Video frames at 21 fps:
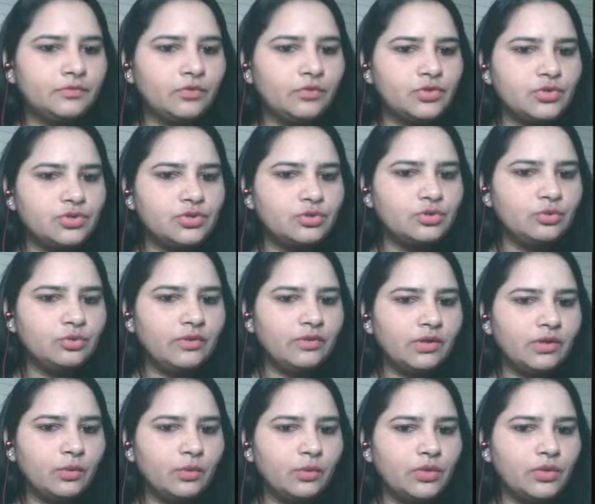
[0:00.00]
What to do
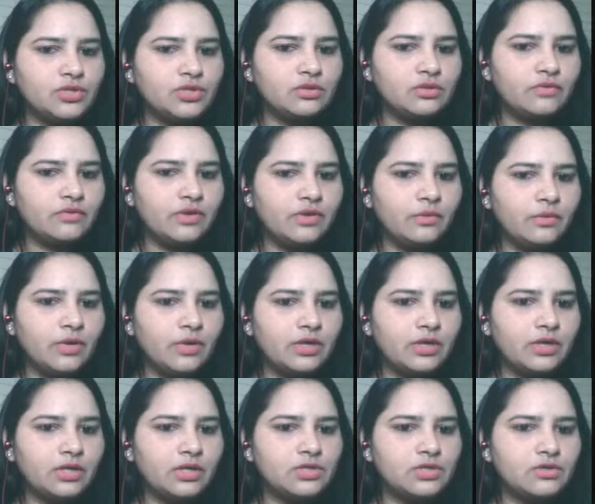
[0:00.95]
when the question of
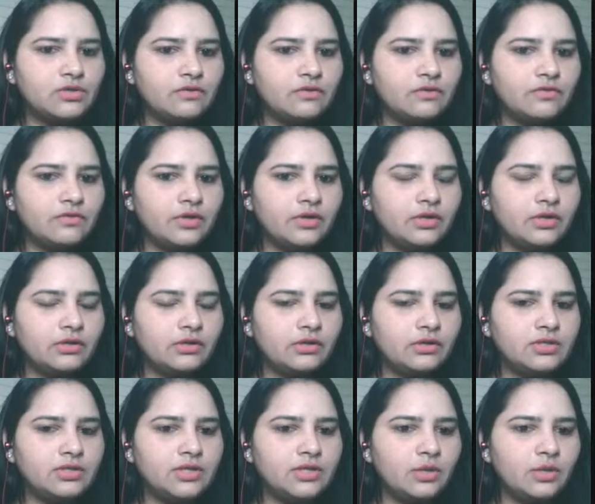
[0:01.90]
advantage of it
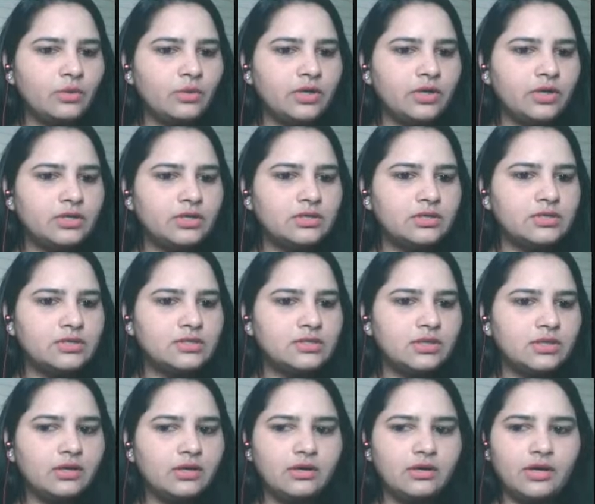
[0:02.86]
disadvantage
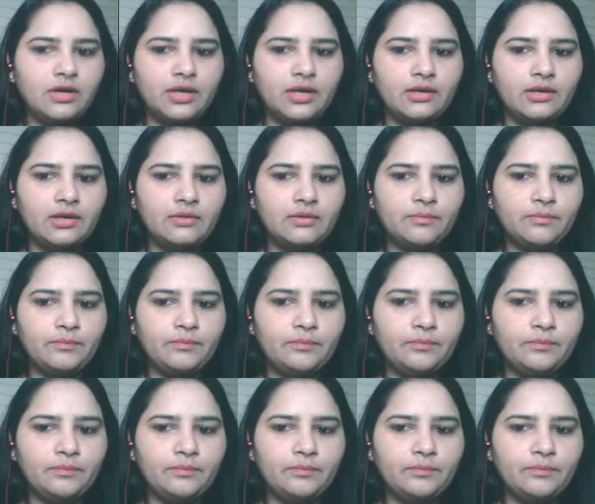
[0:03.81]
is there, like.